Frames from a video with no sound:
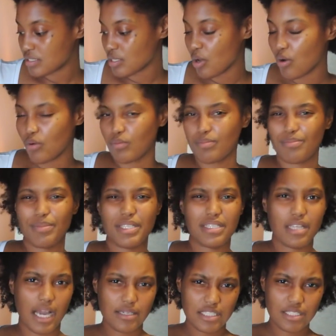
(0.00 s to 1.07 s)
So,
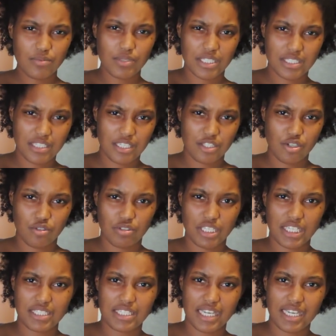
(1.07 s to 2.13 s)
but I do want to touch on
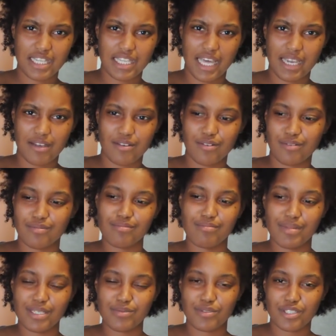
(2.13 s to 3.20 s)
things that can like
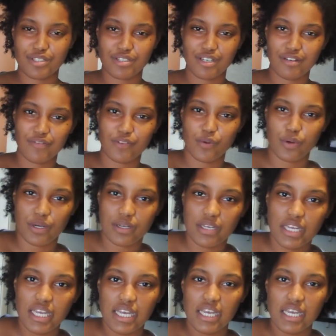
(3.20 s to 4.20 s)
mess with your gut flora.